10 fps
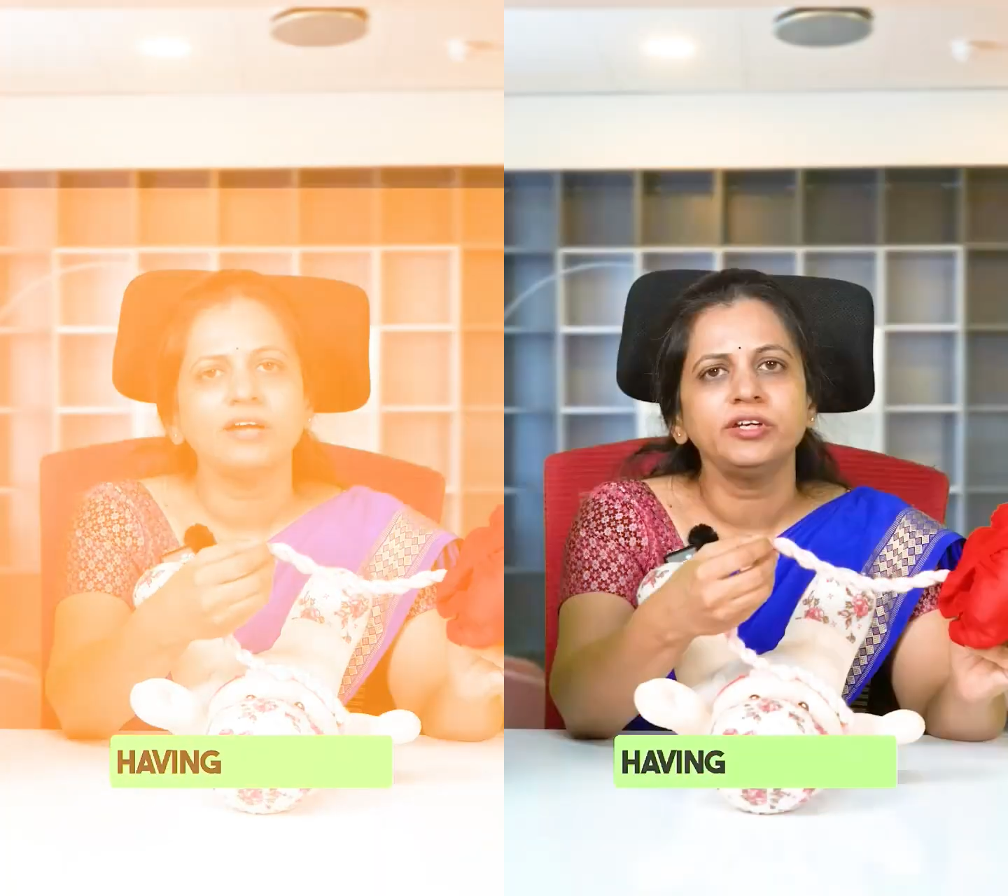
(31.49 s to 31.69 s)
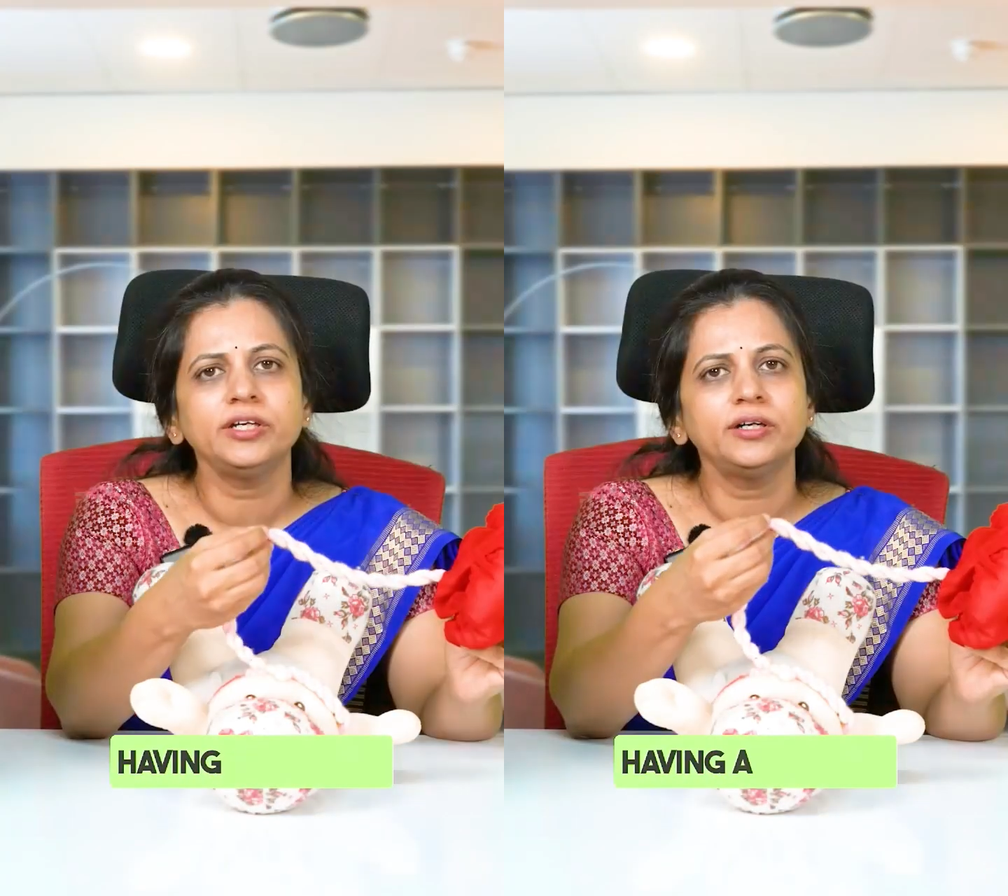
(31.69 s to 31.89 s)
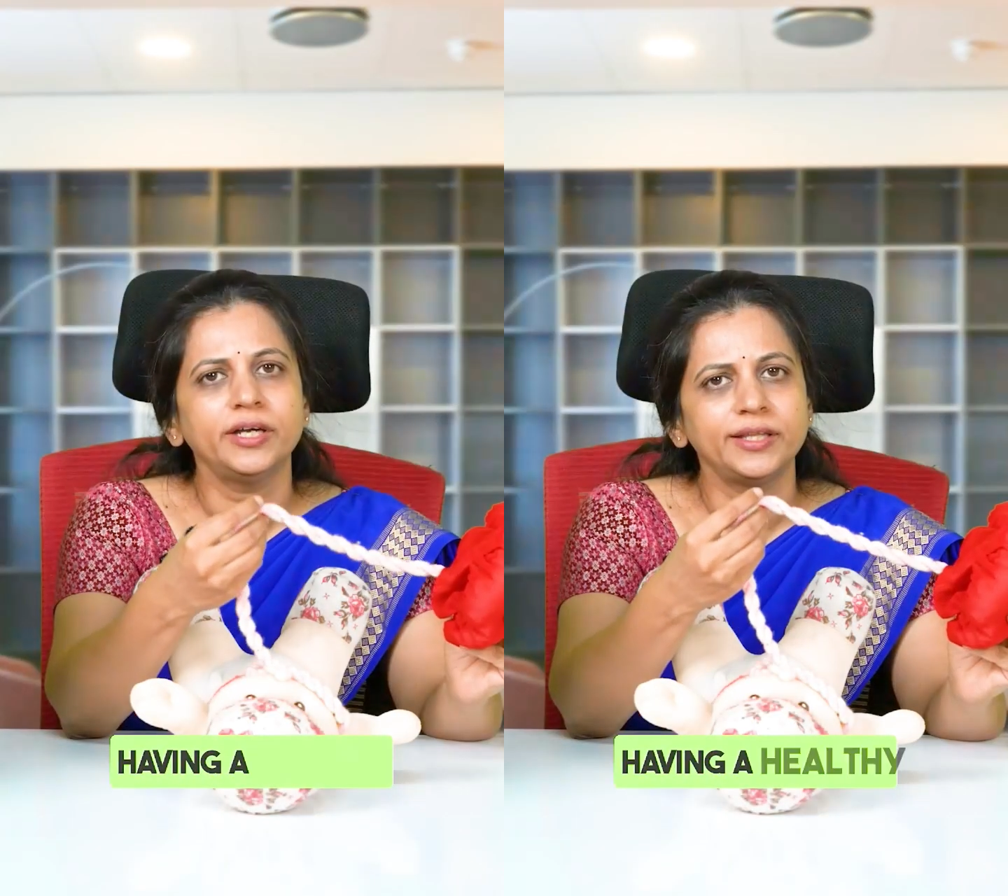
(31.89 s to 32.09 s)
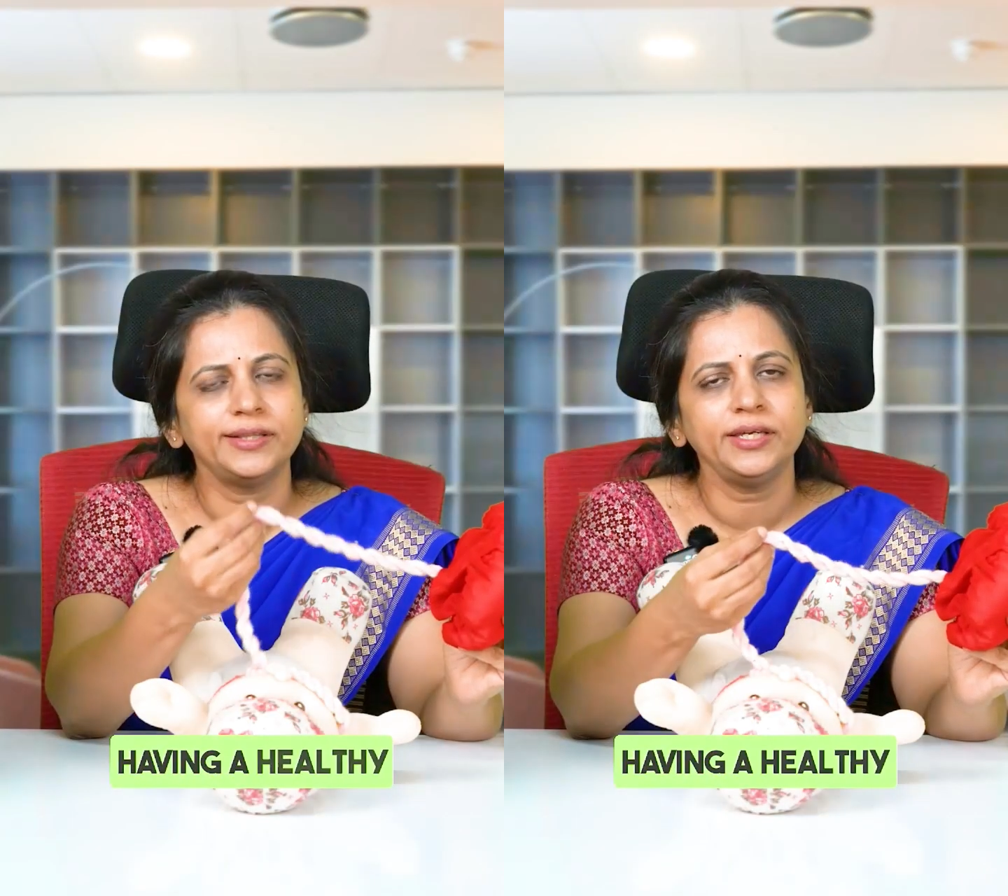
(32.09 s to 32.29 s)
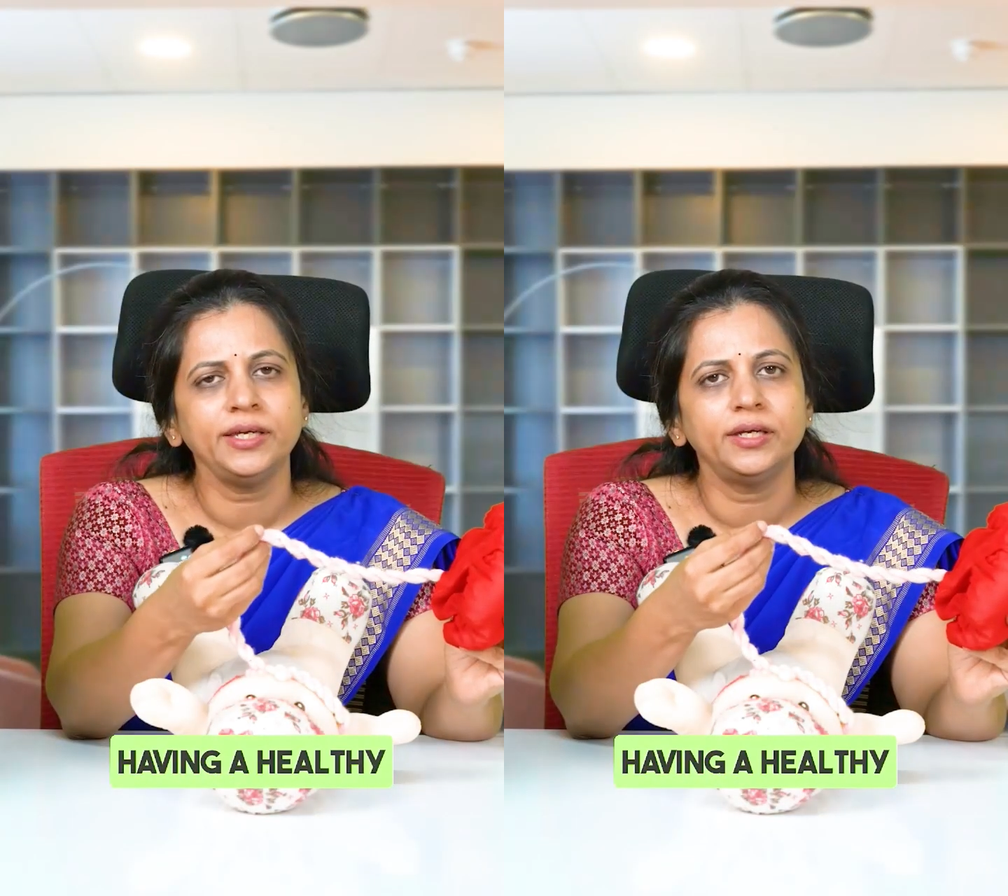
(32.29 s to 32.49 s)
Having a
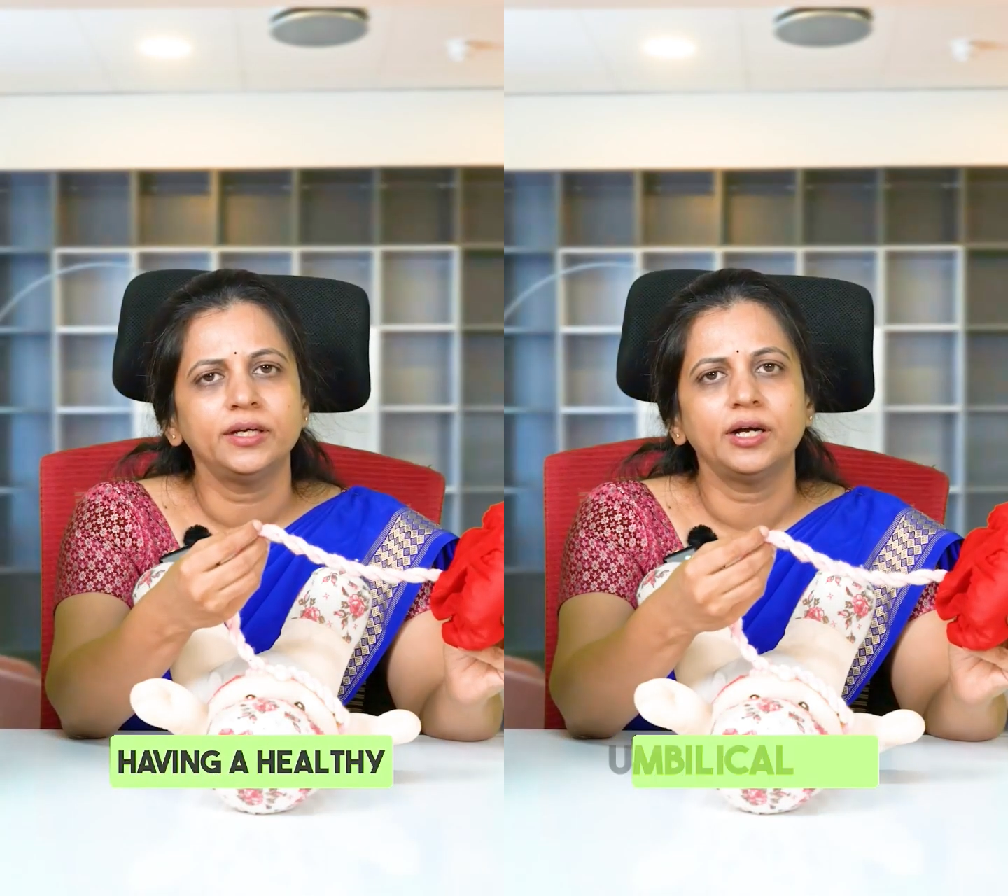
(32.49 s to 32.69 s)
healthy